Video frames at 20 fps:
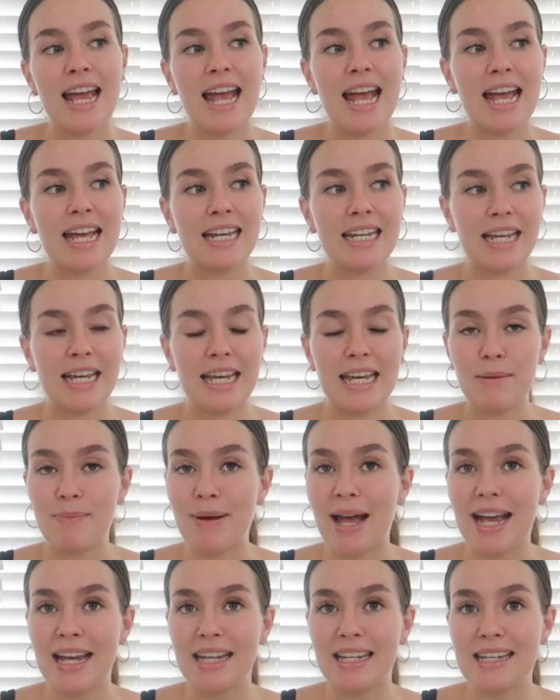and he
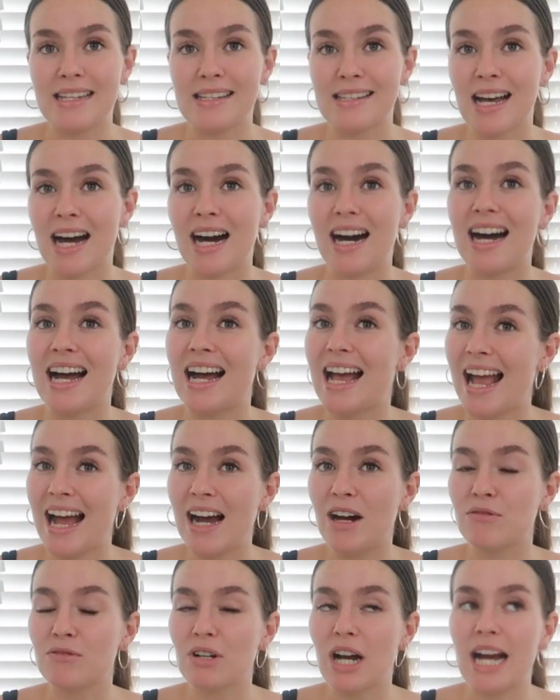paid his car
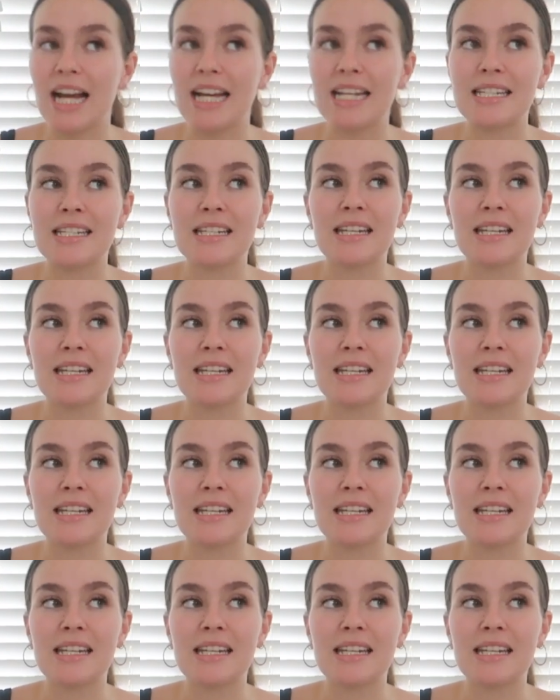outright.